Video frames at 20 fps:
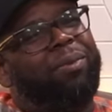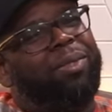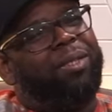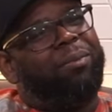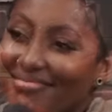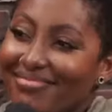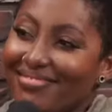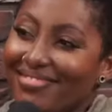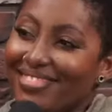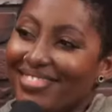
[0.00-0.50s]
with
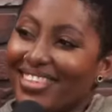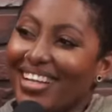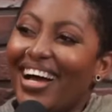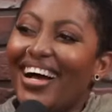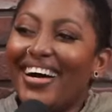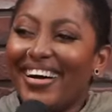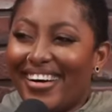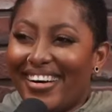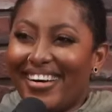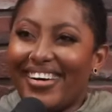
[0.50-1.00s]
the peace sign.
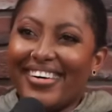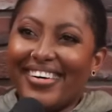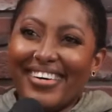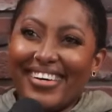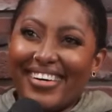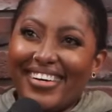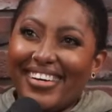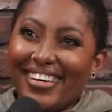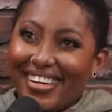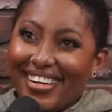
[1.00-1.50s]

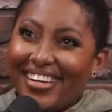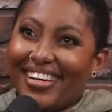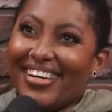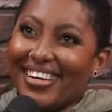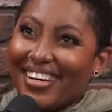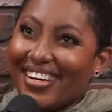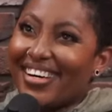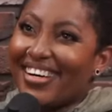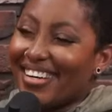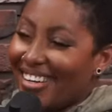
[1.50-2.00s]
I'm
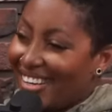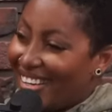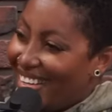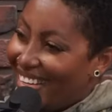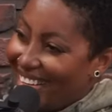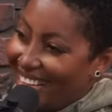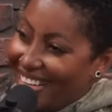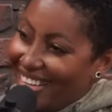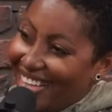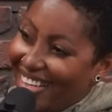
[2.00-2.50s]
like,
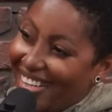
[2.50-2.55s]
just